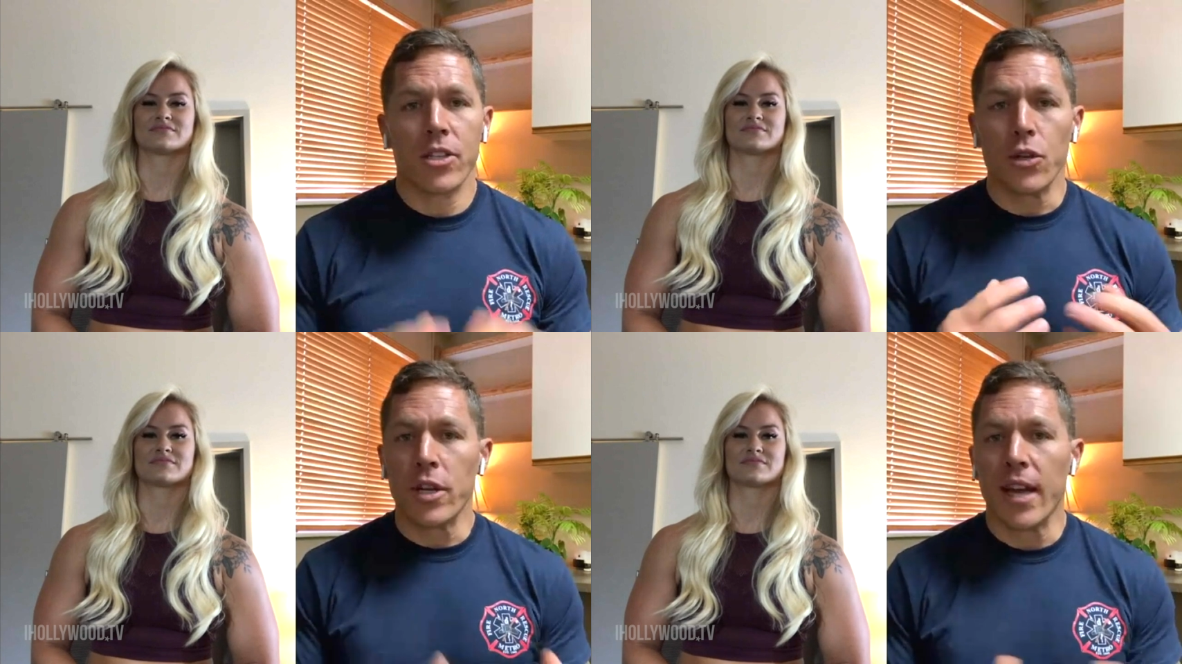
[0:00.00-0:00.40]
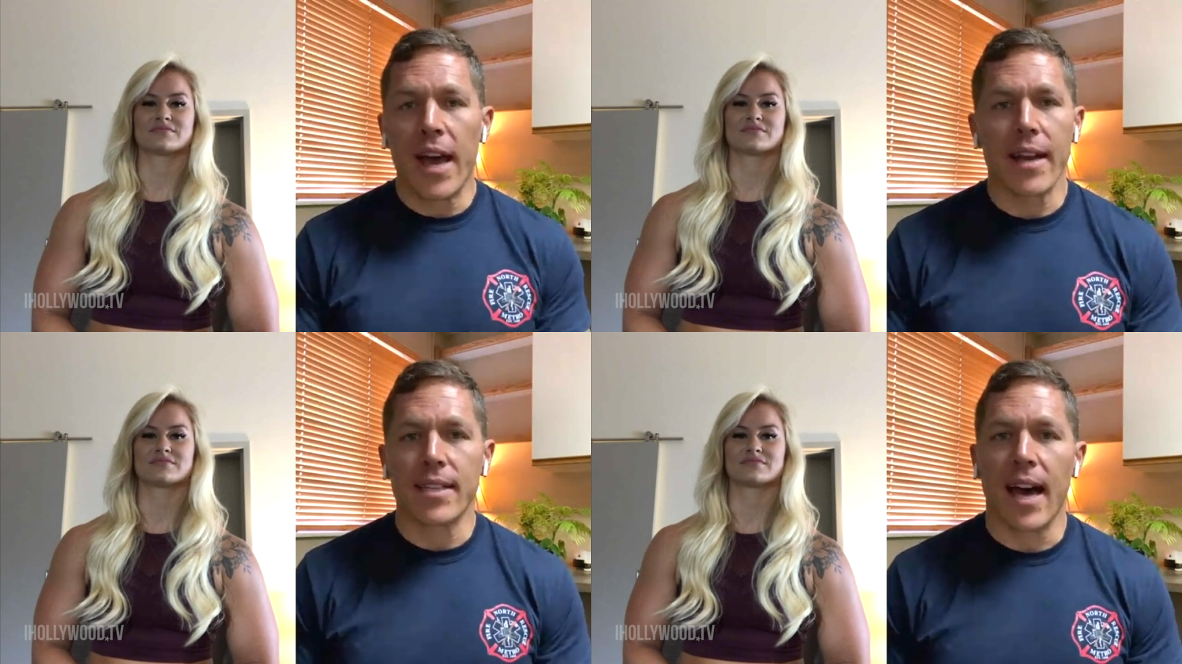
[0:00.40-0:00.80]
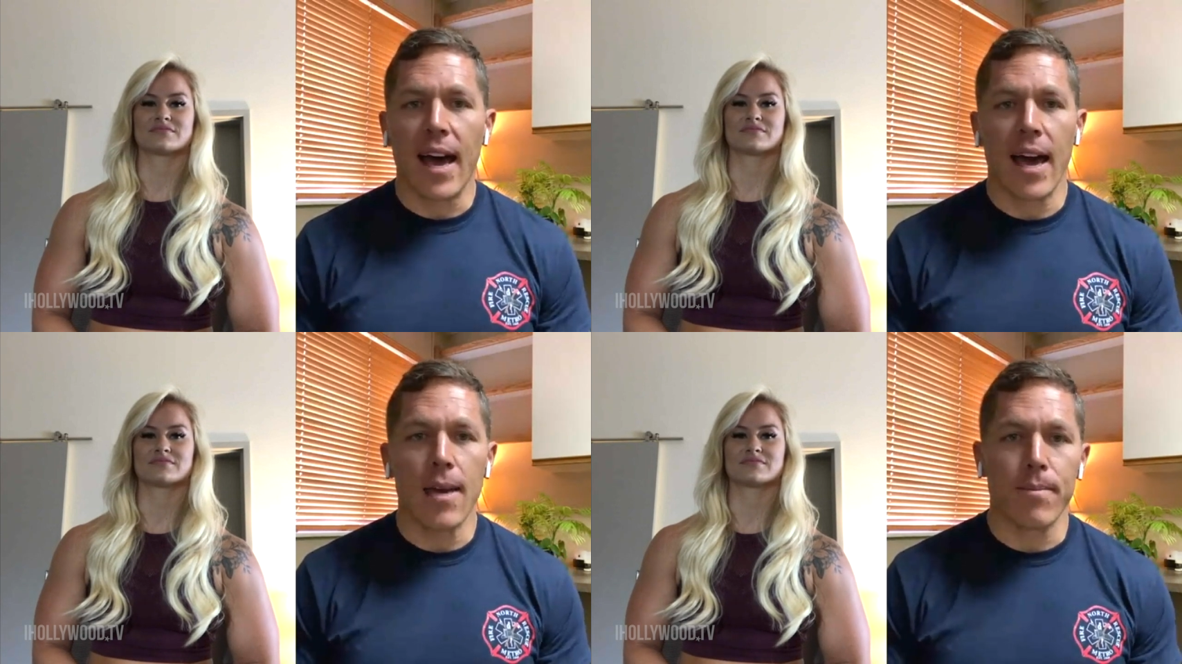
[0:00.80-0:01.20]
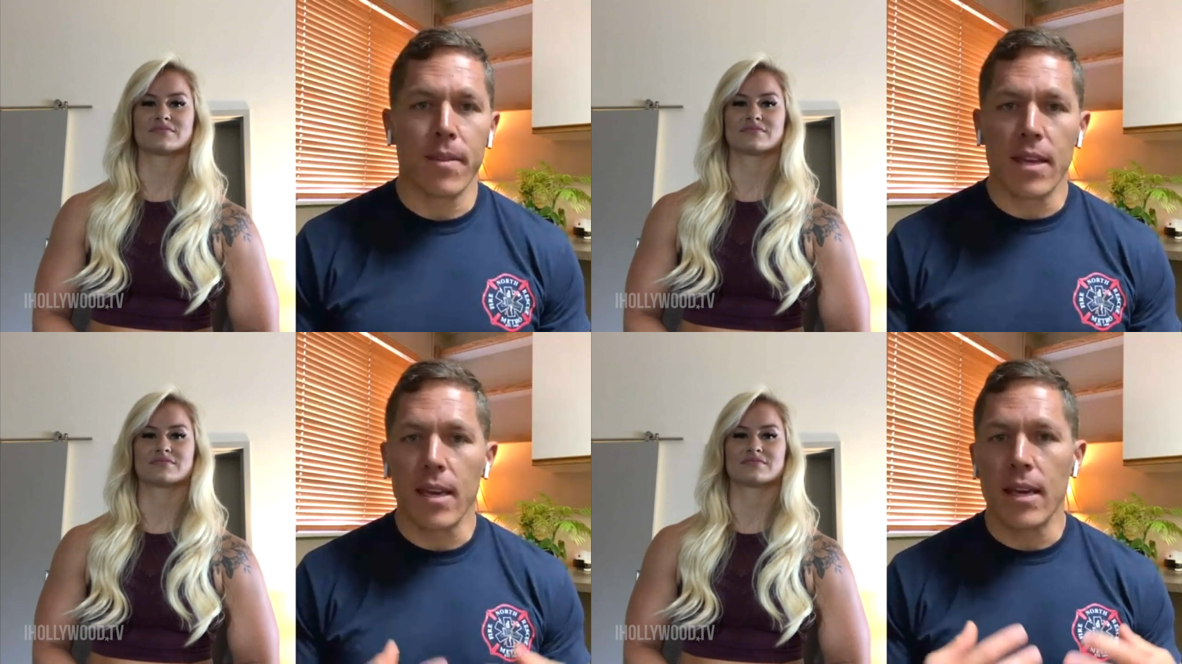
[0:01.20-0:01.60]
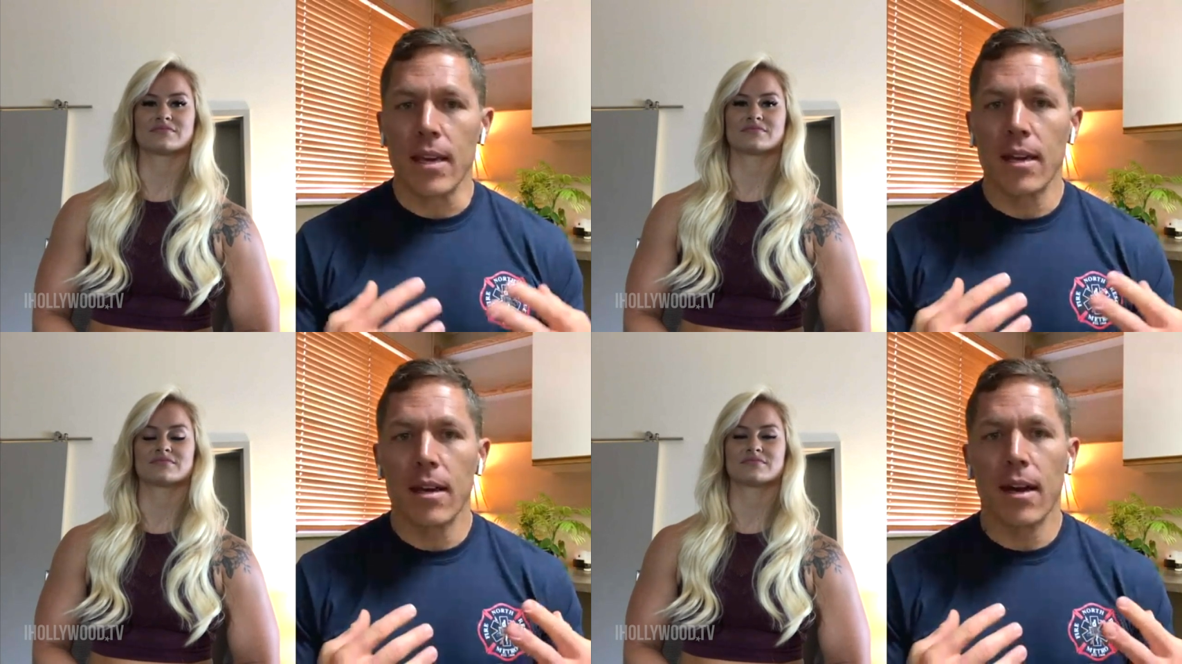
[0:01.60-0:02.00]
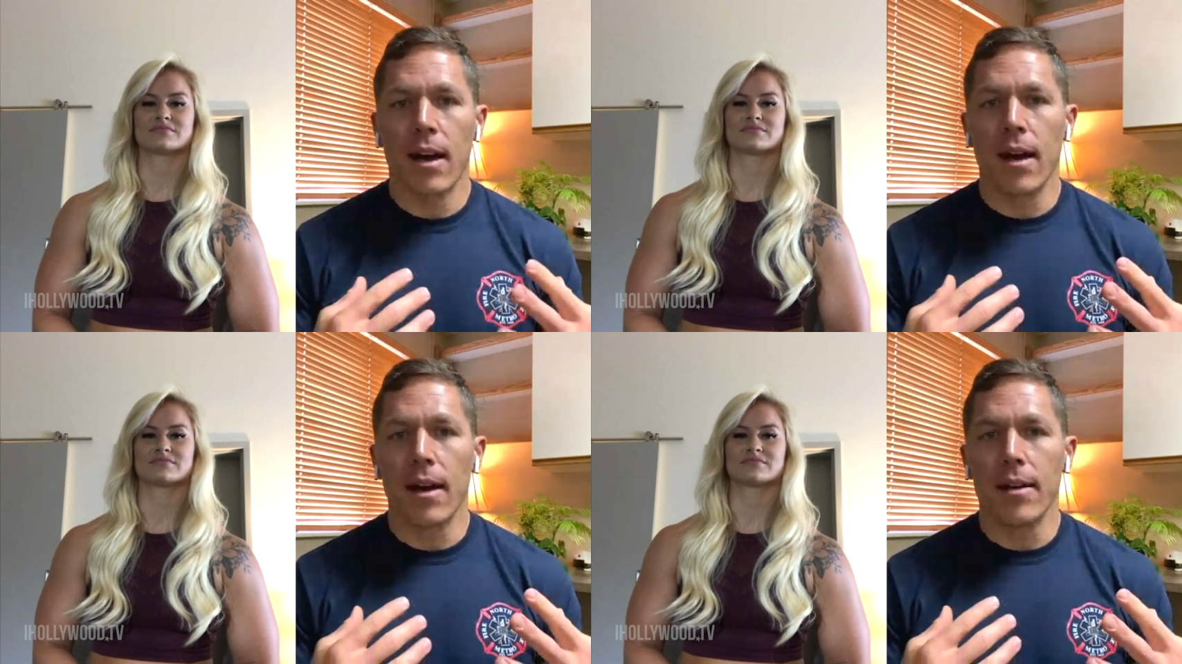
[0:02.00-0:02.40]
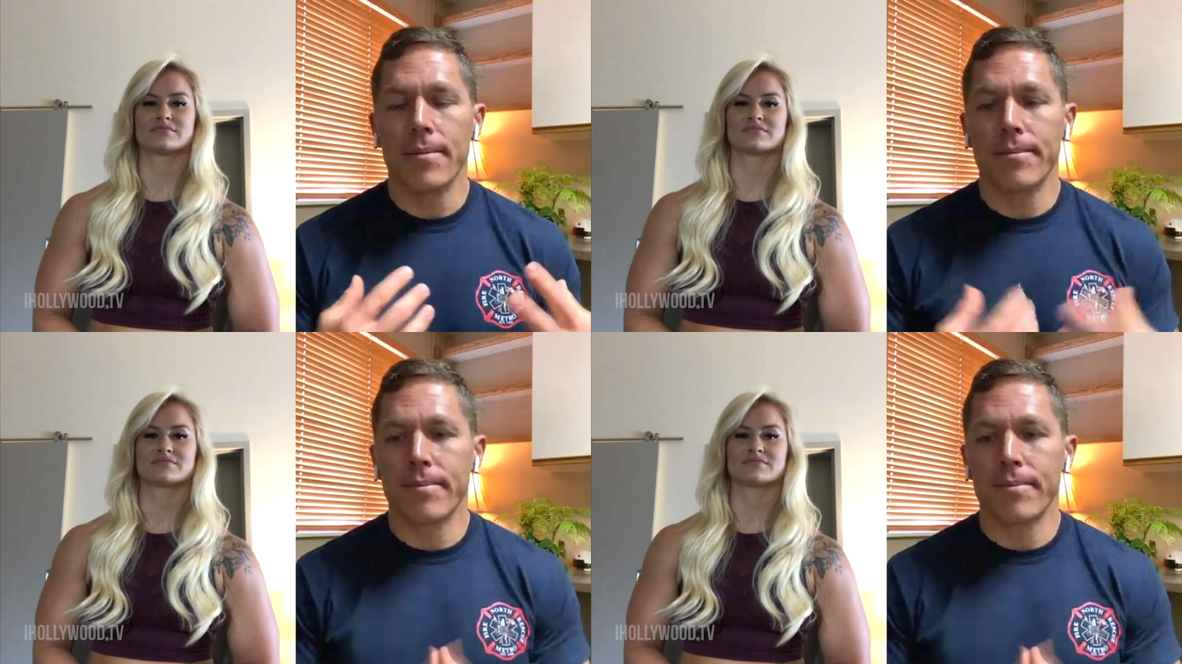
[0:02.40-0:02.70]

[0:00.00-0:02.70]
Speaker 1: the shooting ahead of time, the uh,